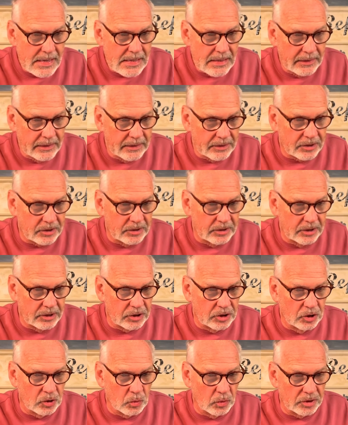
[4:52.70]
this
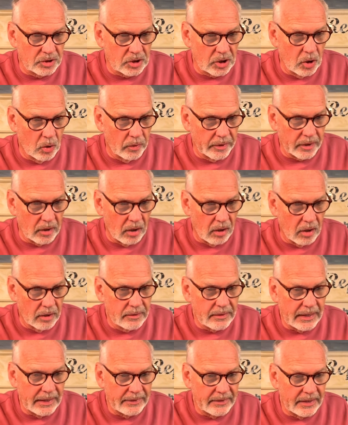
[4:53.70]
is what's going
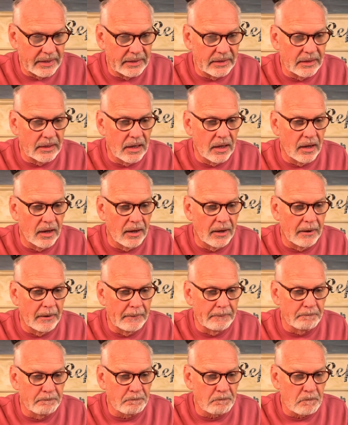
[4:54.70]
on. And
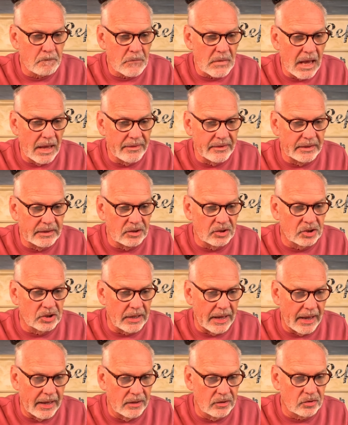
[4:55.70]
then he
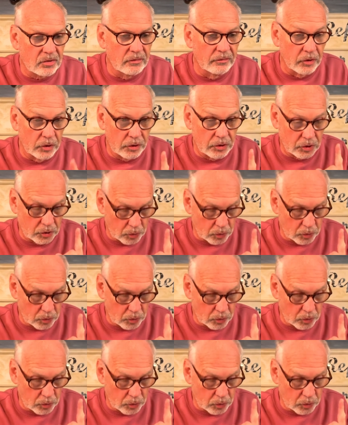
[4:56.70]
says, verse